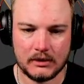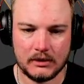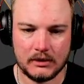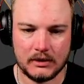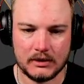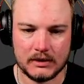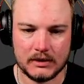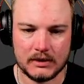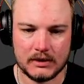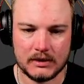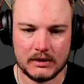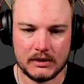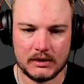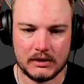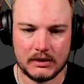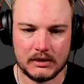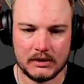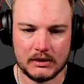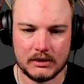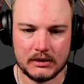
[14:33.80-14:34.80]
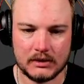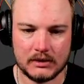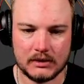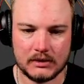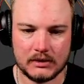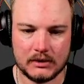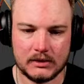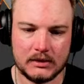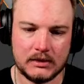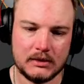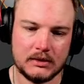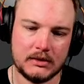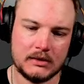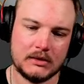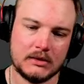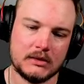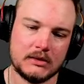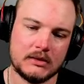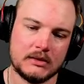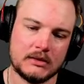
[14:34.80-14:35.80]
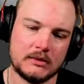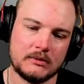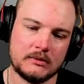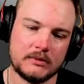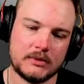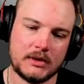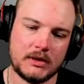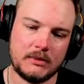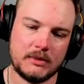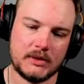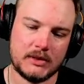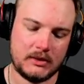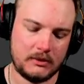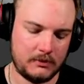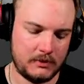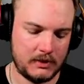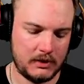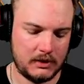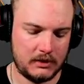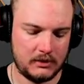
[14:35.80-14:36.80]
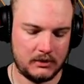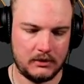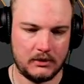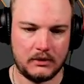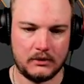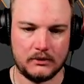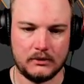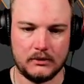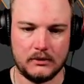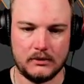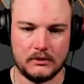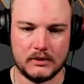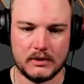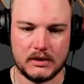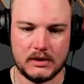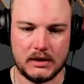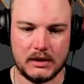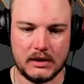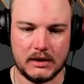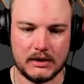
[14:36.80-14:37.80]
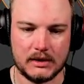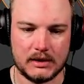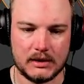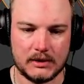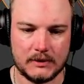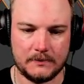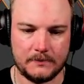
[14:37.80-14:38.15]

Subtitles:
Let's see. Probably something along those lines.